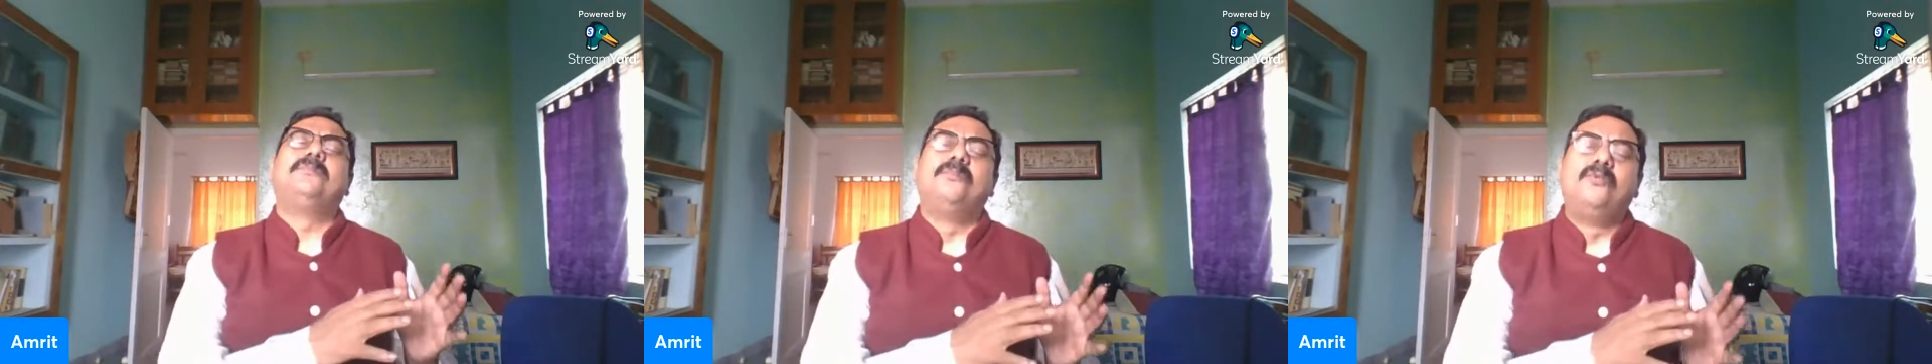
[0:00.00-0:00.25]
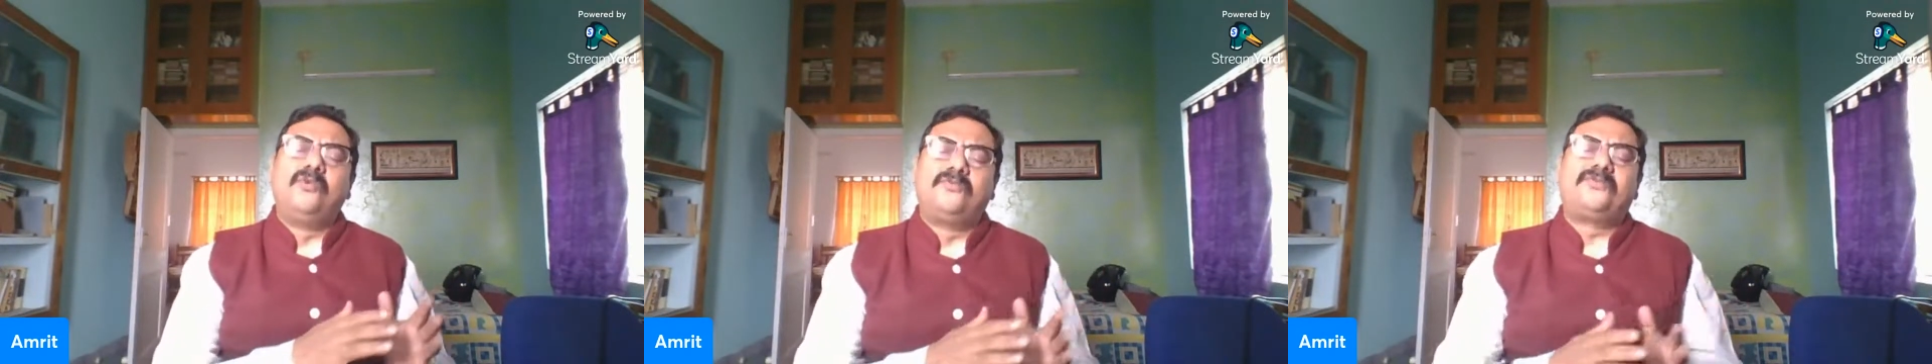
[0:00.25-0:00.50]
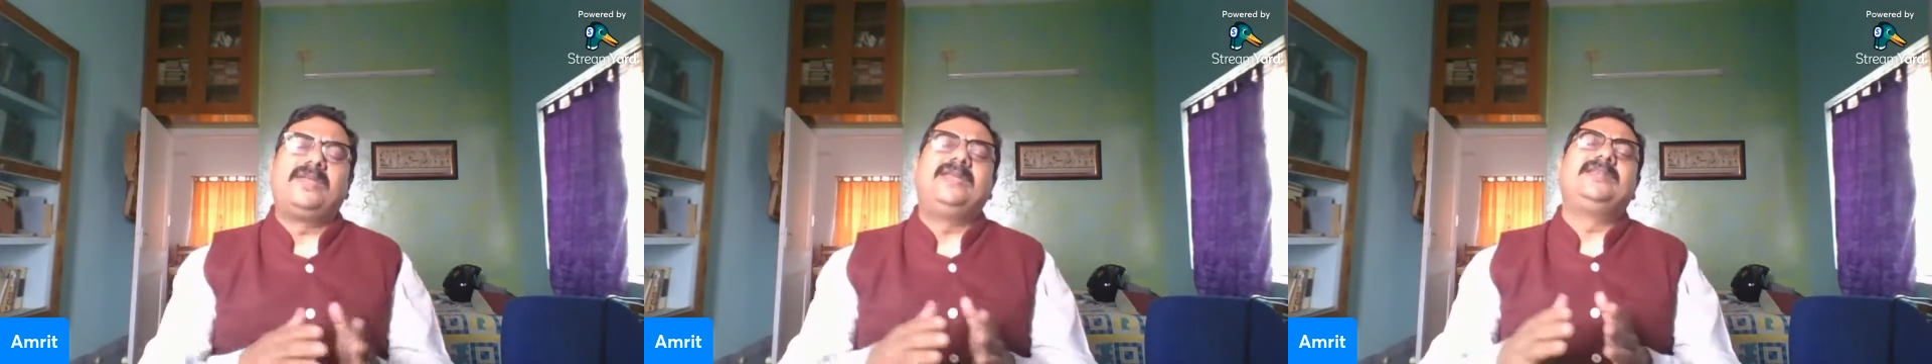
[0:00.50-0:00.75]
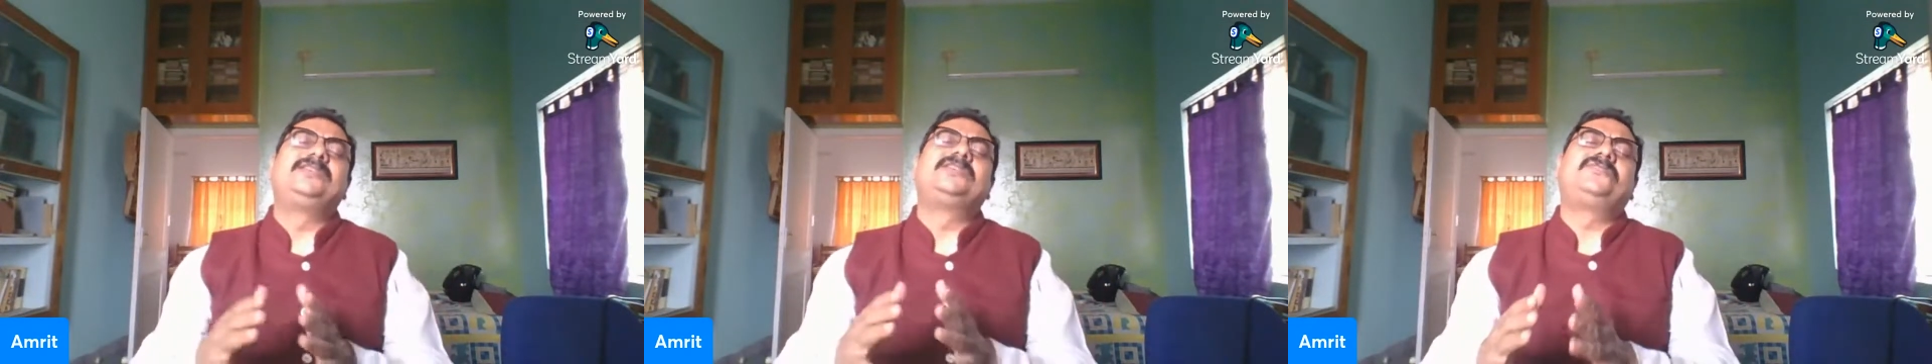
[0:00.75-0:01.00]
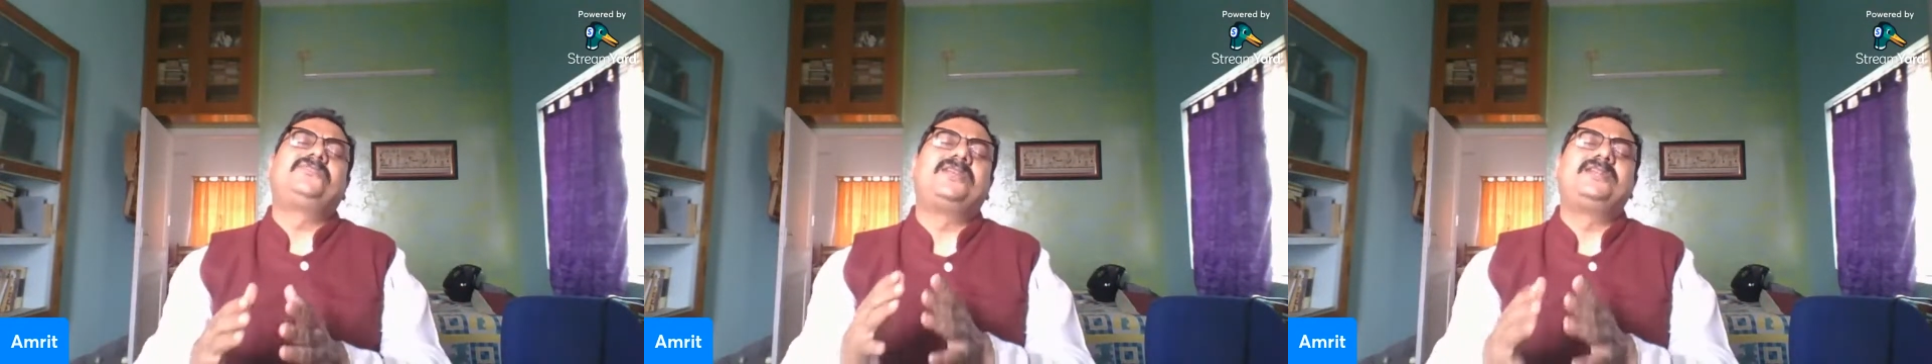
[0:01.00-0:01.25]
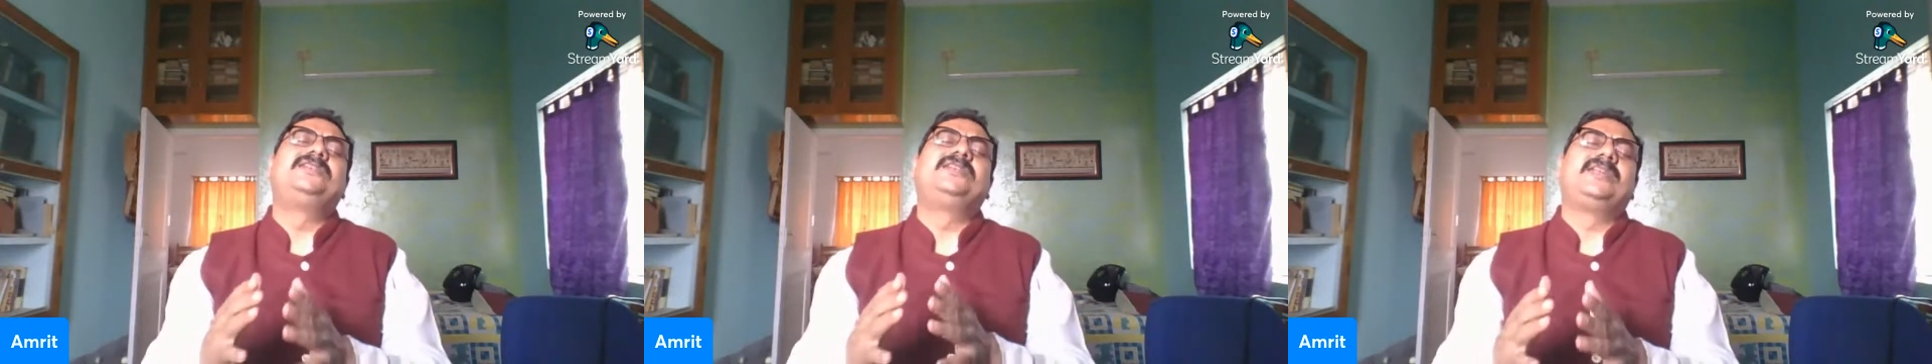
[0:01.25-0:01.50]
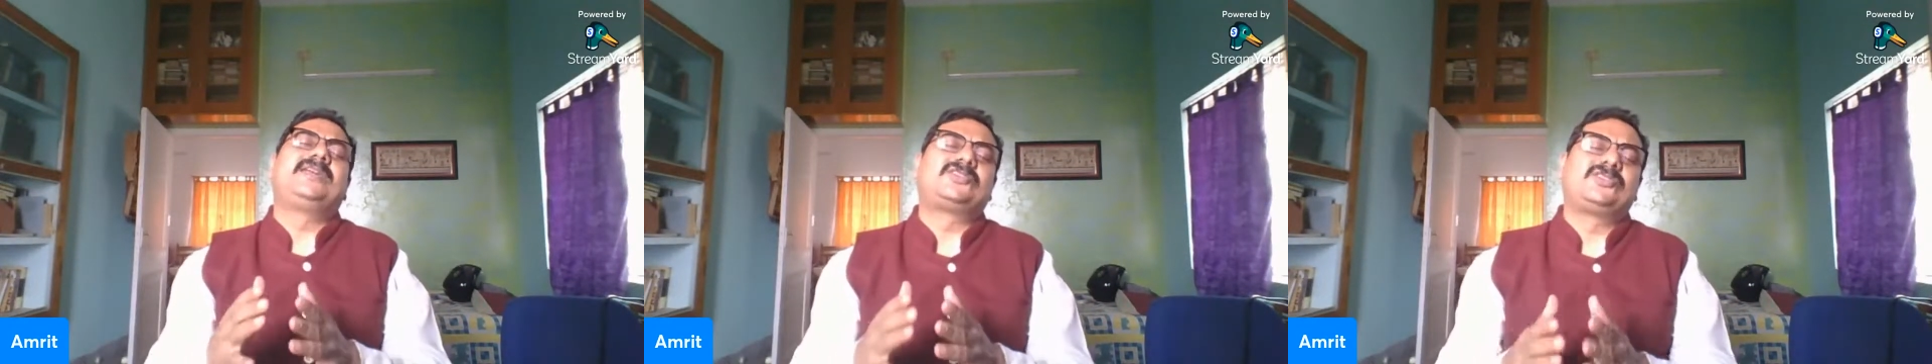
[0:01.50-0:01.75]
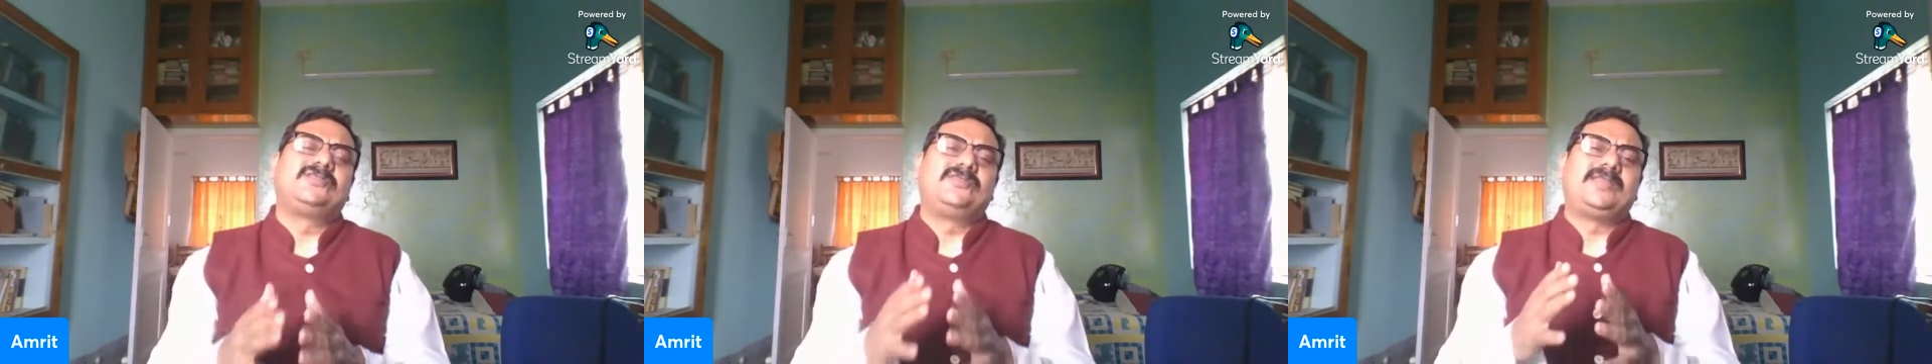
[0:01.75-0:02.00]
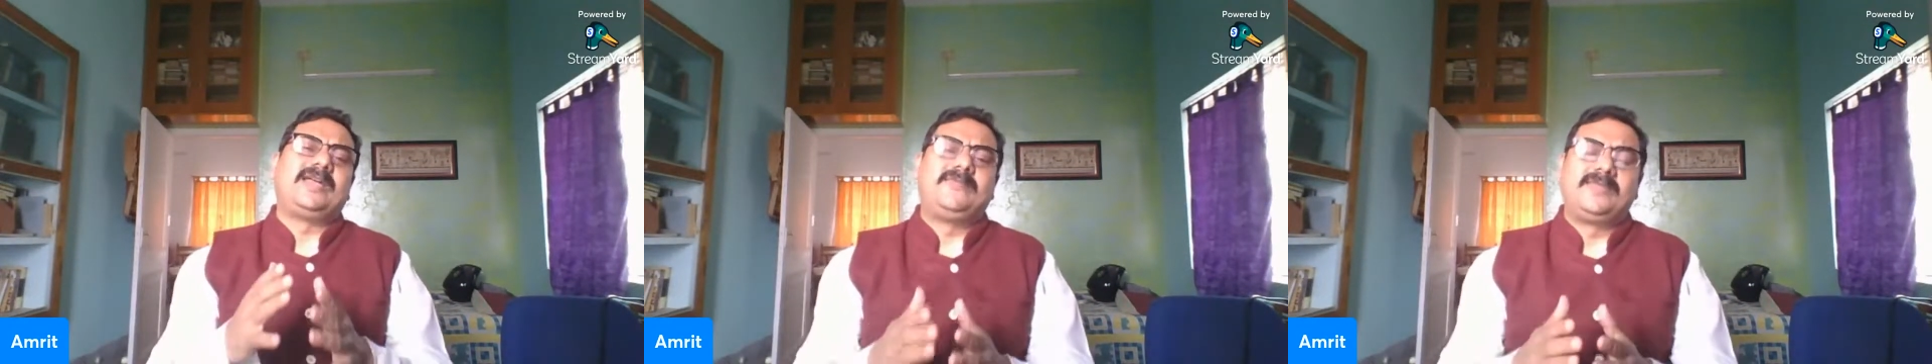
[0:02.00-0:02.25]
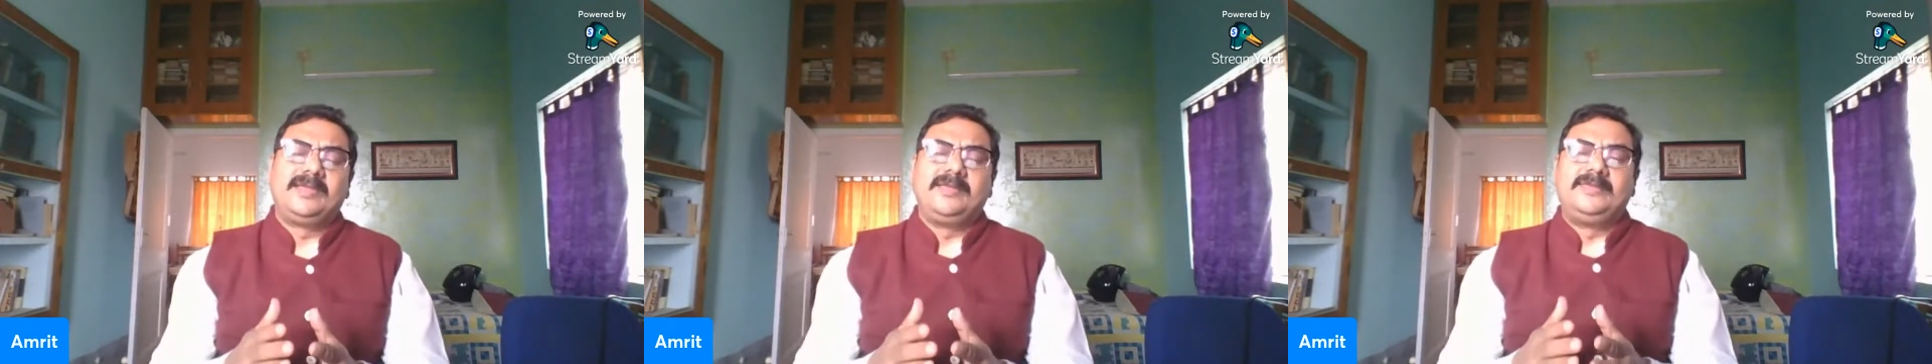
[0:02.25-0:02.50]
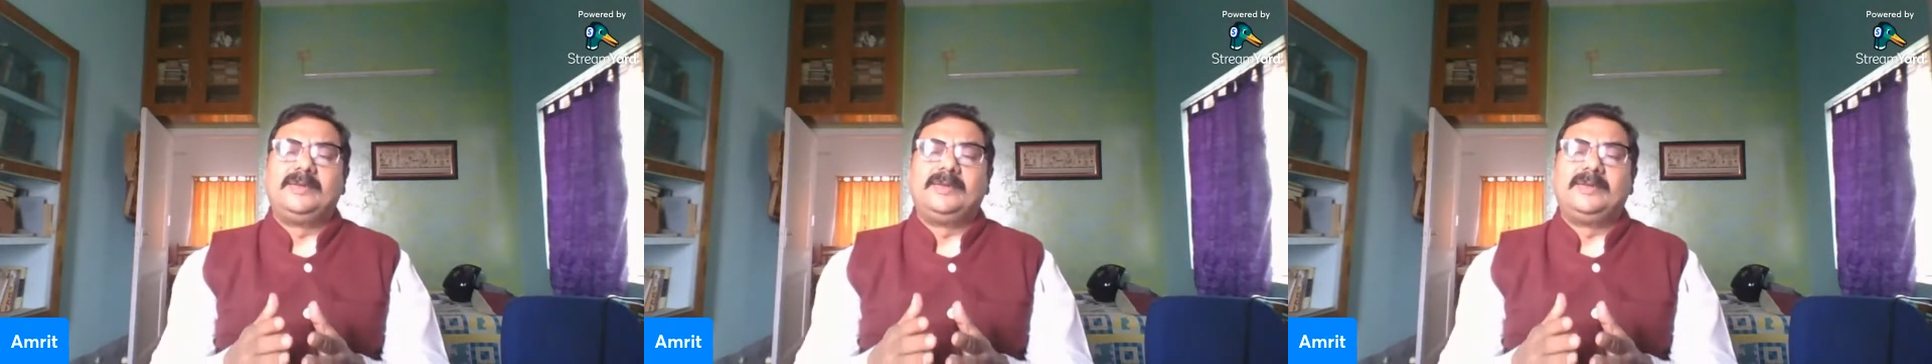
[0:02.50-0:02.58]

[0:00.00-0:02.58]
move in a different direction than